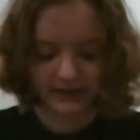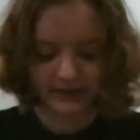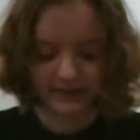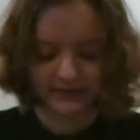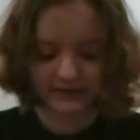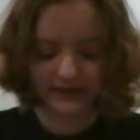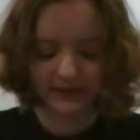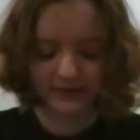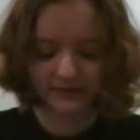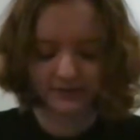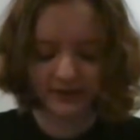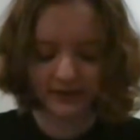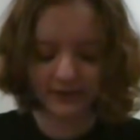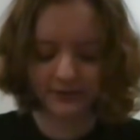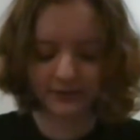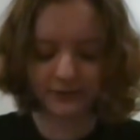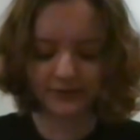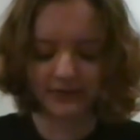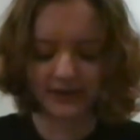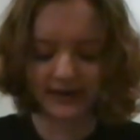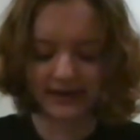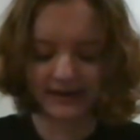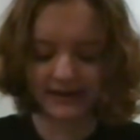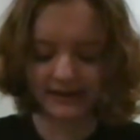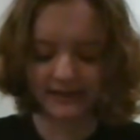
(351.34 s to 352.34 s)
Night followed
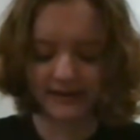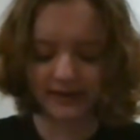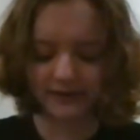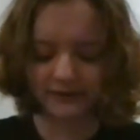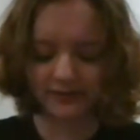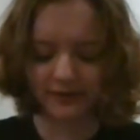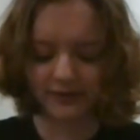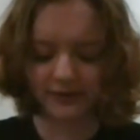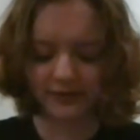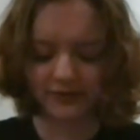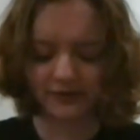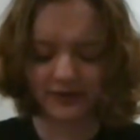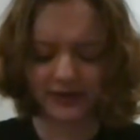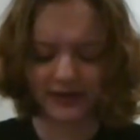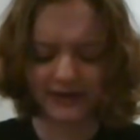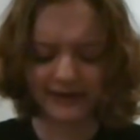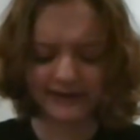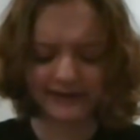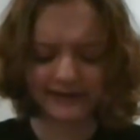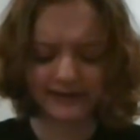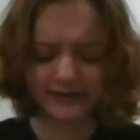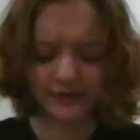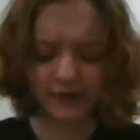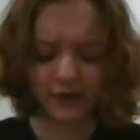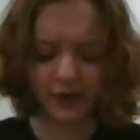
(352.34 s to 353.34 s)
day and day followed night,
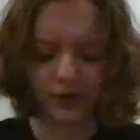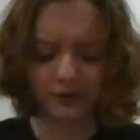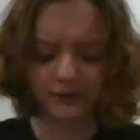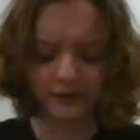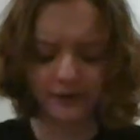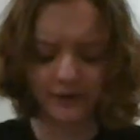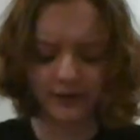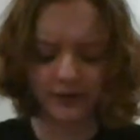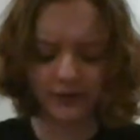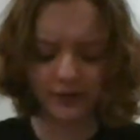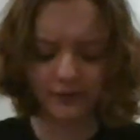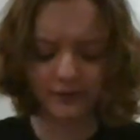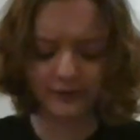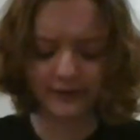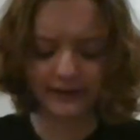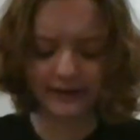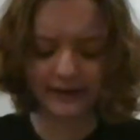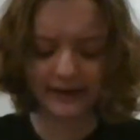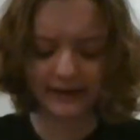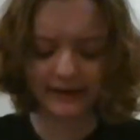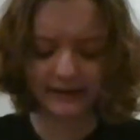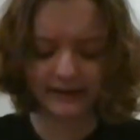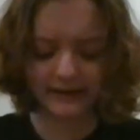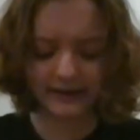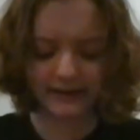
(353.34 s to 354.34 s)
over and over
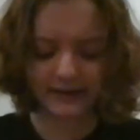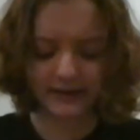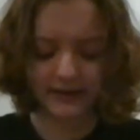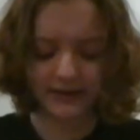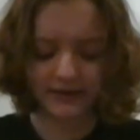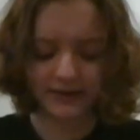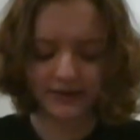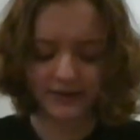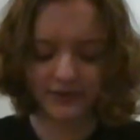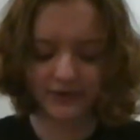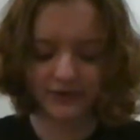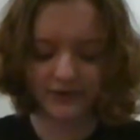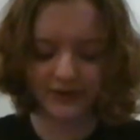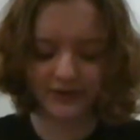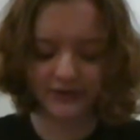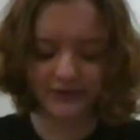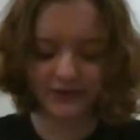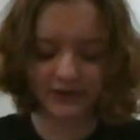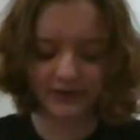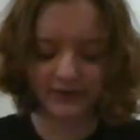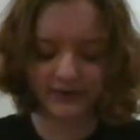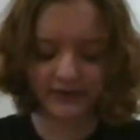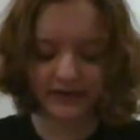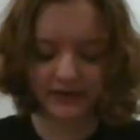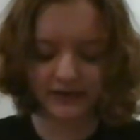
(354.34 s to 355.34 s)
again. Sylvester
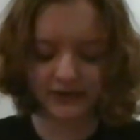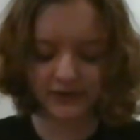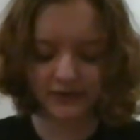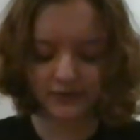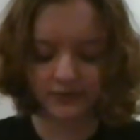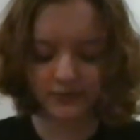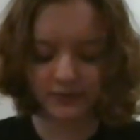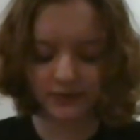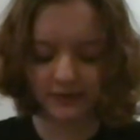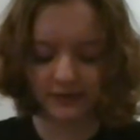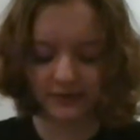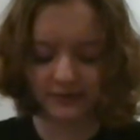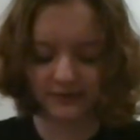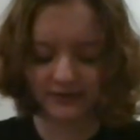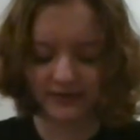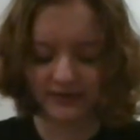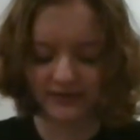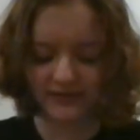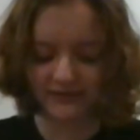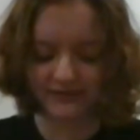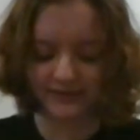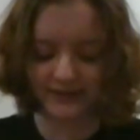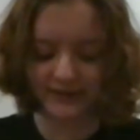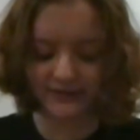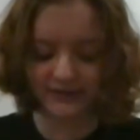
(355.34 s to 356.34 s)
on the hill woke up less
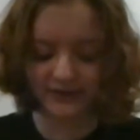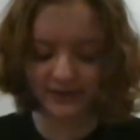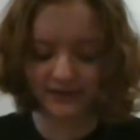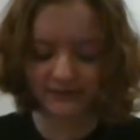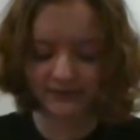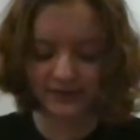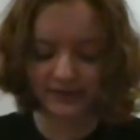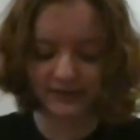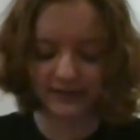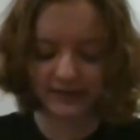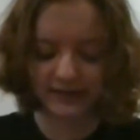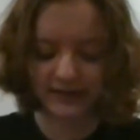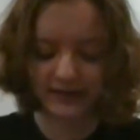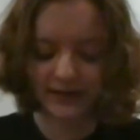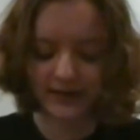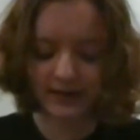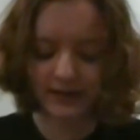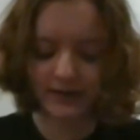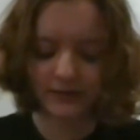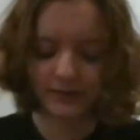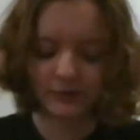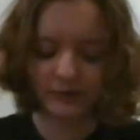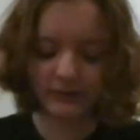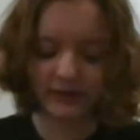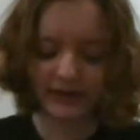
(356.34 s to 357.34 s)
and less often.
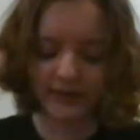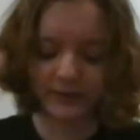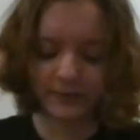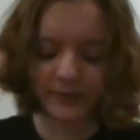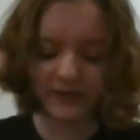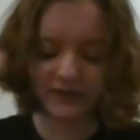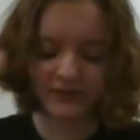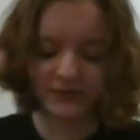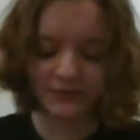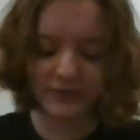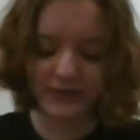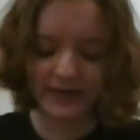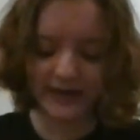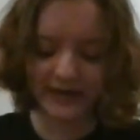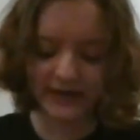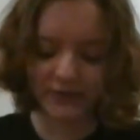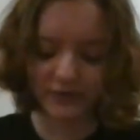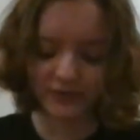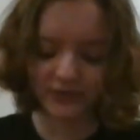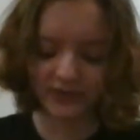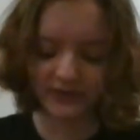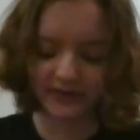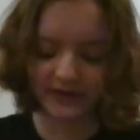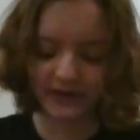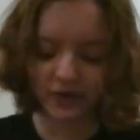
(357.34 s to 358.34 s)
When he was awake, he
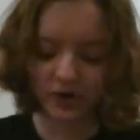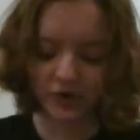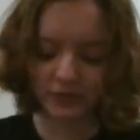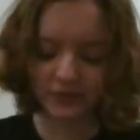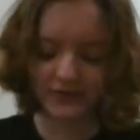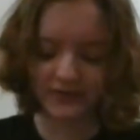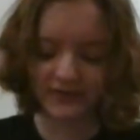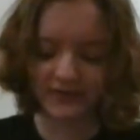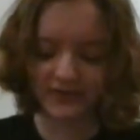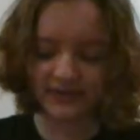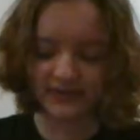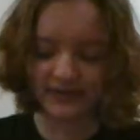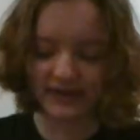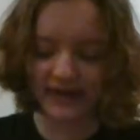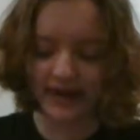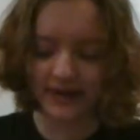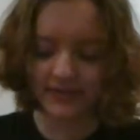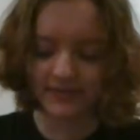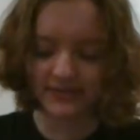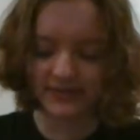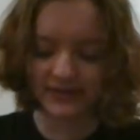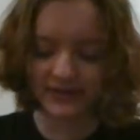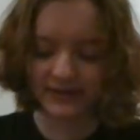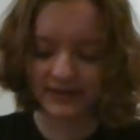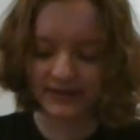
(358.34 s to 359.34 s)
was only hopeless and
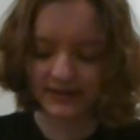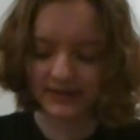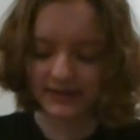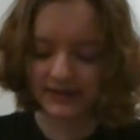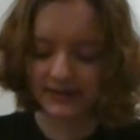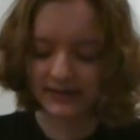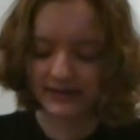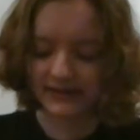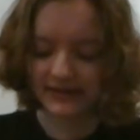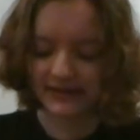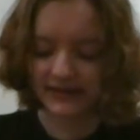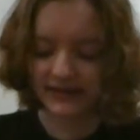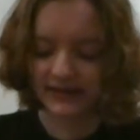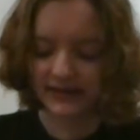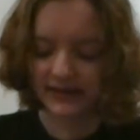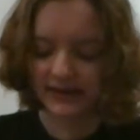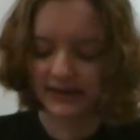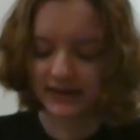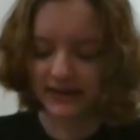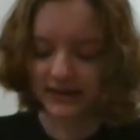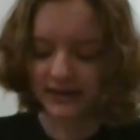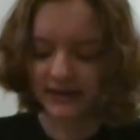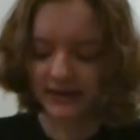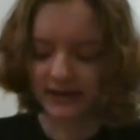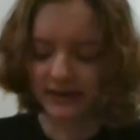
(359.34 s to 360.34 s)
unhappy.
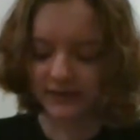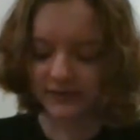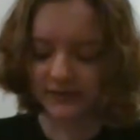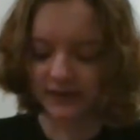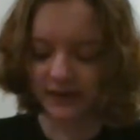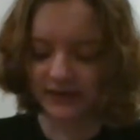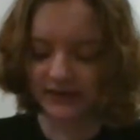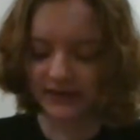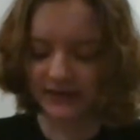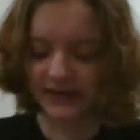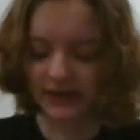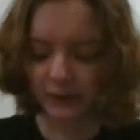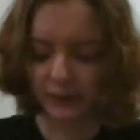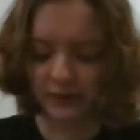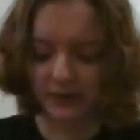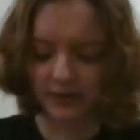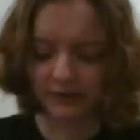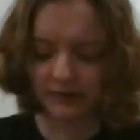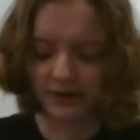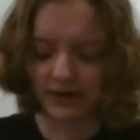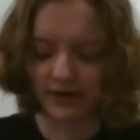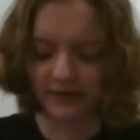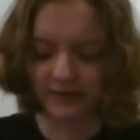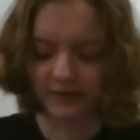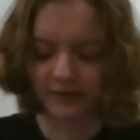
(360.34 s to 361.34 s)
He felt like he would be a
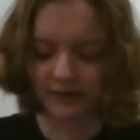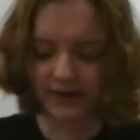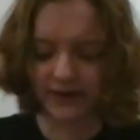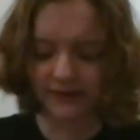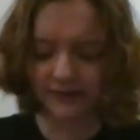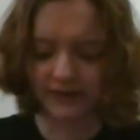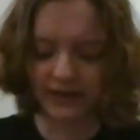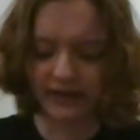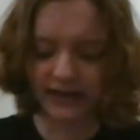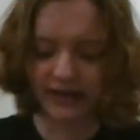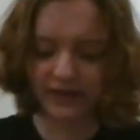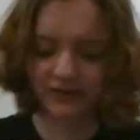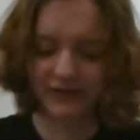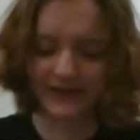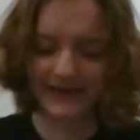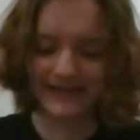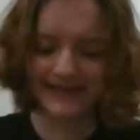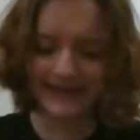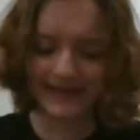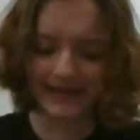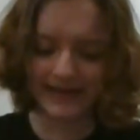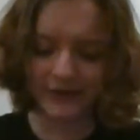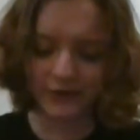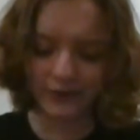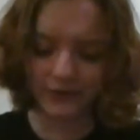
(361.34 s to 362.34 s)
rock forever, and he tried to
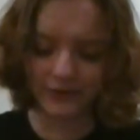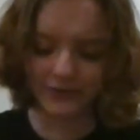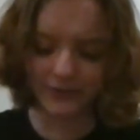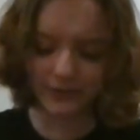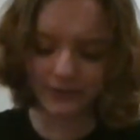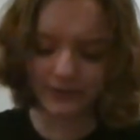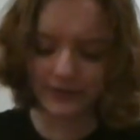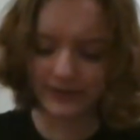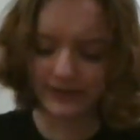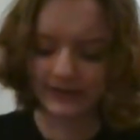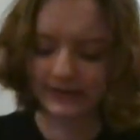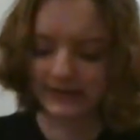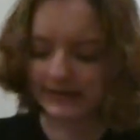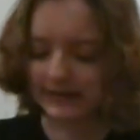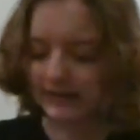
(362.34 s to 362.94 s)
get used to it.